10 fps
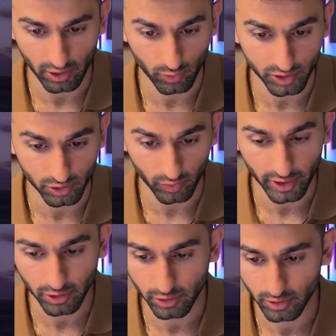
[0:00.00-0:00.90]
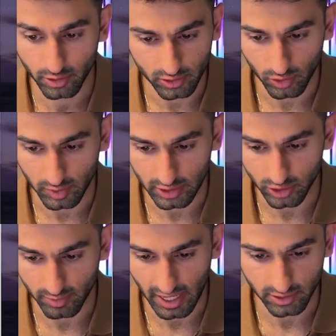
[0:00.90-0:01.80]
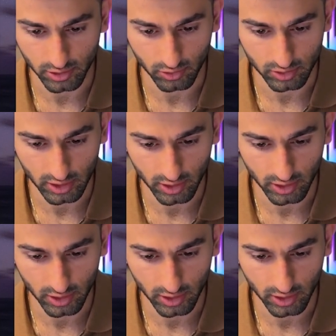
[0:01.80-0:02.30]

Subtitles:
original record. And so we could just pass those